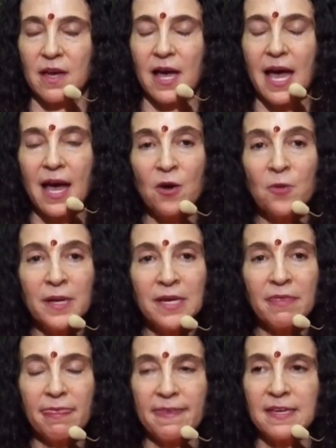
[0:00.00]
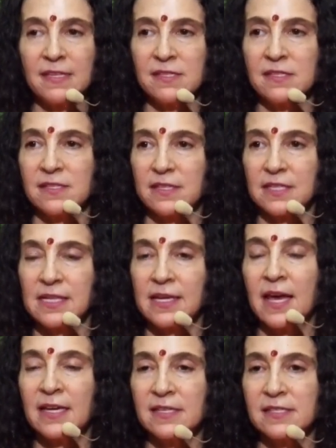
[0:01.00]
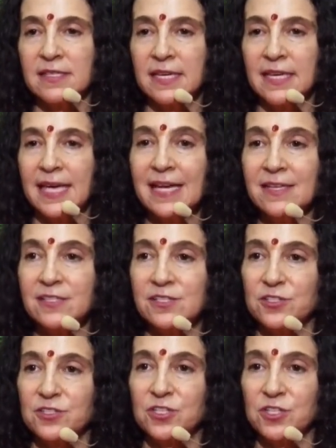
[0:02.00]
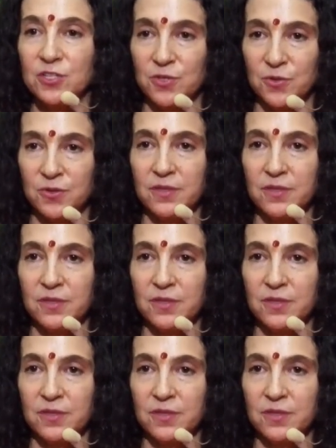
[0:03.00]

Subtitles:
How many things can I say yes to